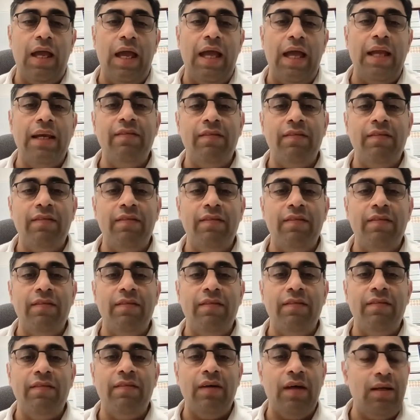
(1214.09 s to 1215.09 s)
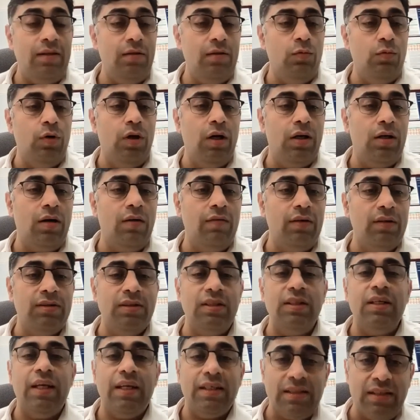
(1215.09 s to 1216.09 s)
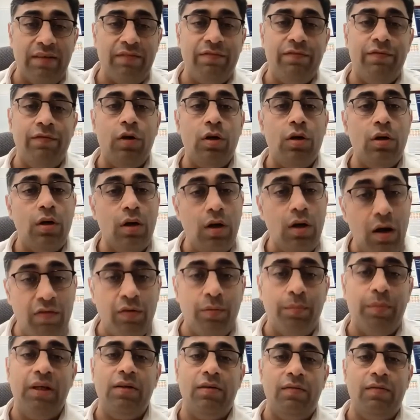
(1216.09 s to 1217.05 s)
anywhere in the world covers it, except for government,